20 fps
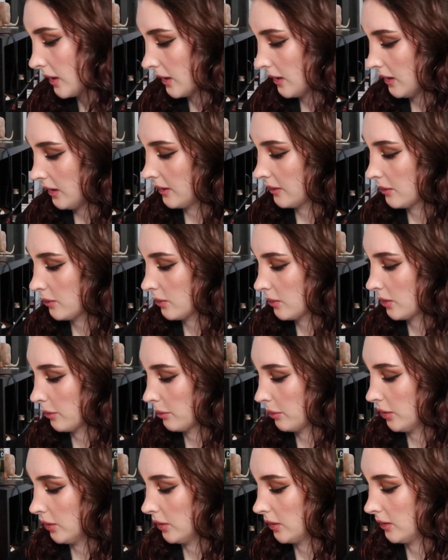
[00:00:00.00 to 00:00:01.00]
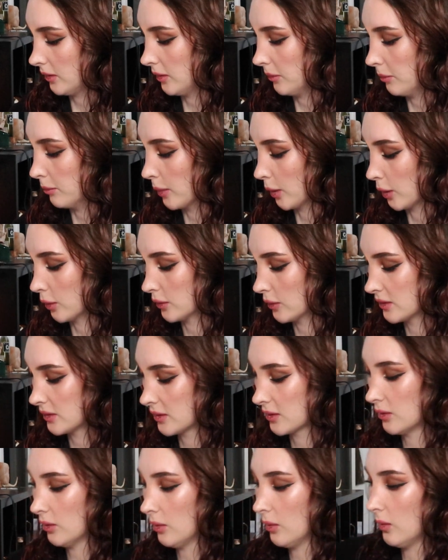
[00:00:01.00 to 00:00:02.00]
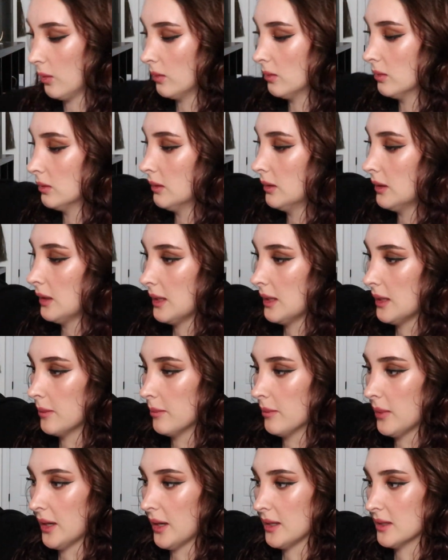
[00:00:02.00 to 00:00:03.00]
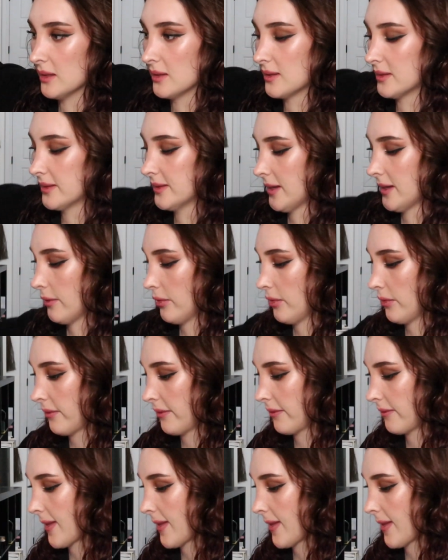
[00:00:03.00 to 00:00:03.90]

I kind of want to put the bird skull in by itself.